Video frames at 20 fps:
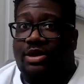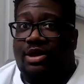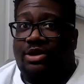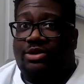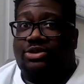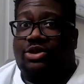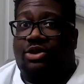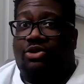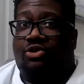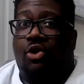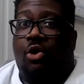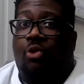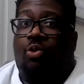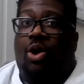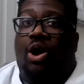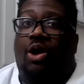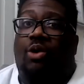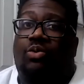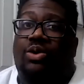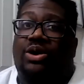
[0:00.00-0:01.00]
So
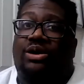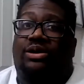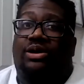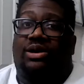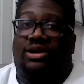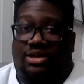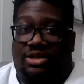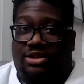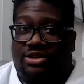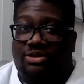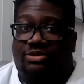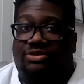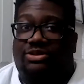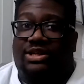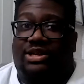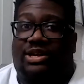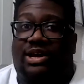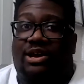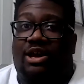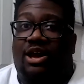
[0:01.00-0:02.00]
what we're going to do
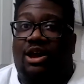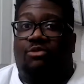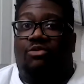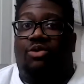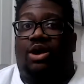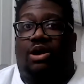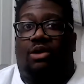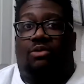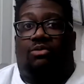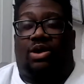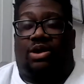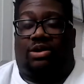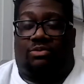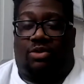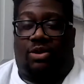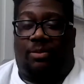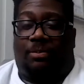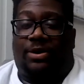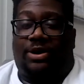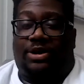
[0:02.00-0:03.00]
today,
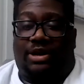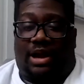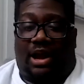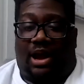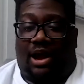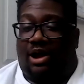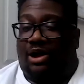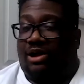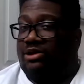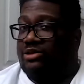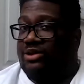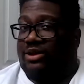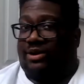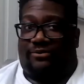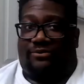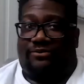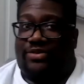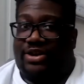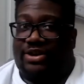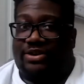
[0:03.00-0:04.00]
we're putting all our
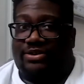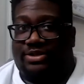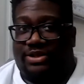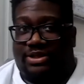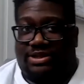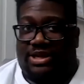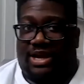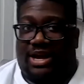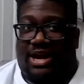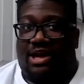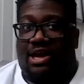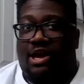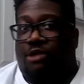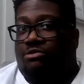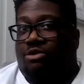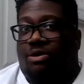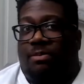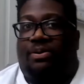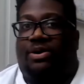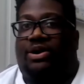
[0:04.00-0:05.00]
fears aside.
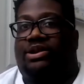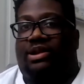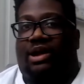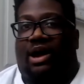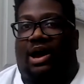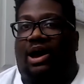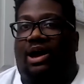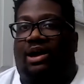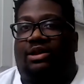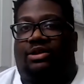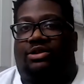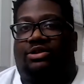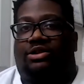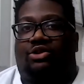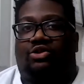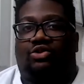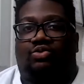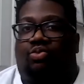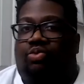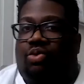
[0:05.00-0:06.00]
We're putting all of
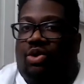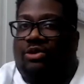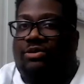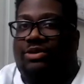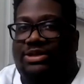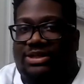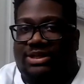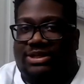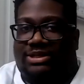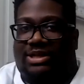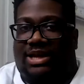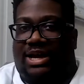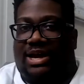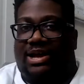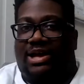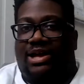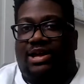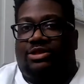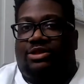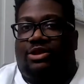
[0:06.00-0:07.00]
those worries
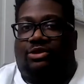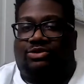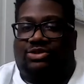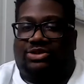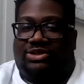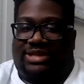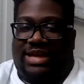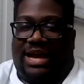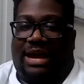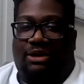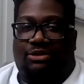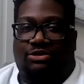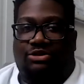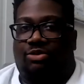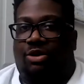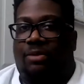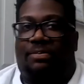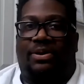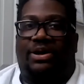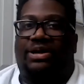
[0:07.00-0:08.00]
aside, those doubts.
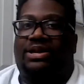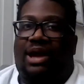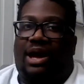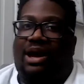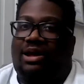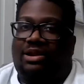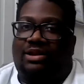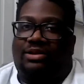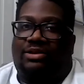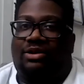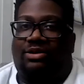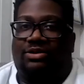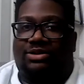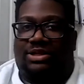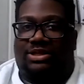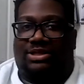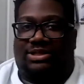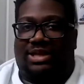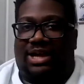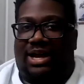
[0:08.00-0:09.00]
We're putting all of those
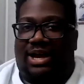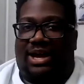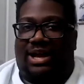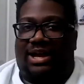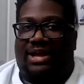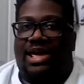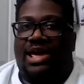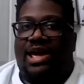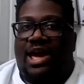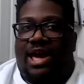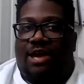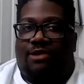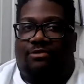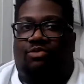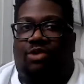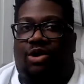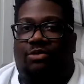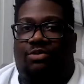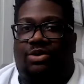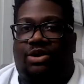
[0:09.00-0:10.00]
aside. And
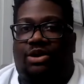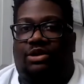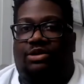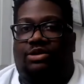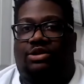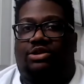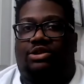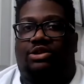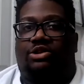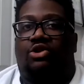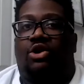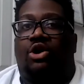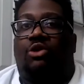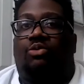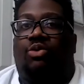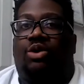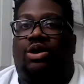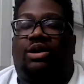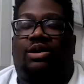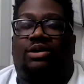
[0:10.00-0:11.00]
what we're going to do,
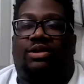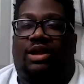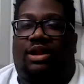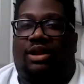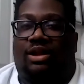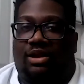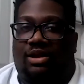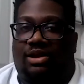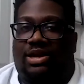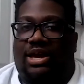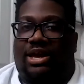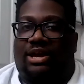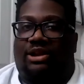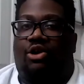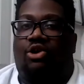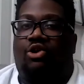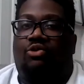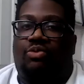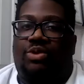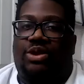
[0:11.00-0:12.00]
we're going to look at
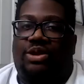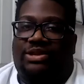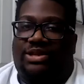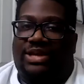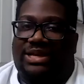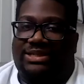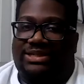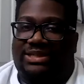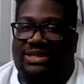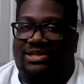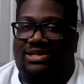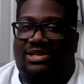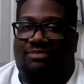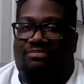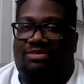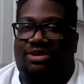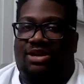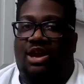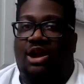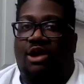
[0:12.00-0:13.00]
who we're destined to
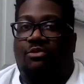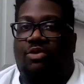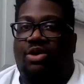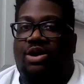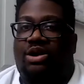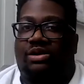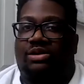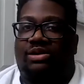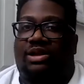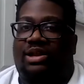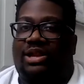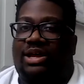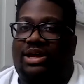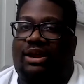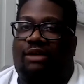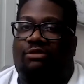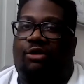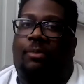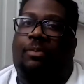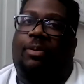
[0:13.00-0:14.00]
be. We're going to let
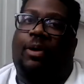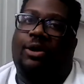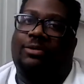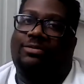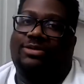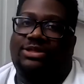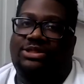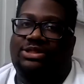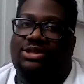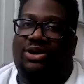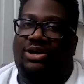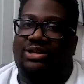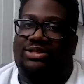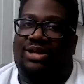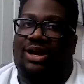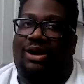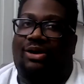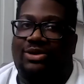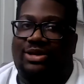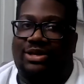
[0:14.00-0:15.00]
our purpose start
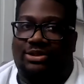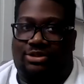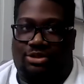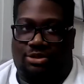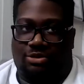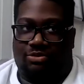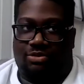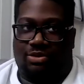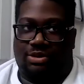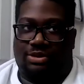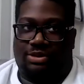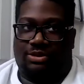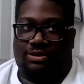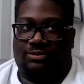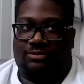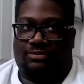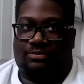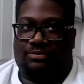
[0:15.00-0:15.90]
talking to us.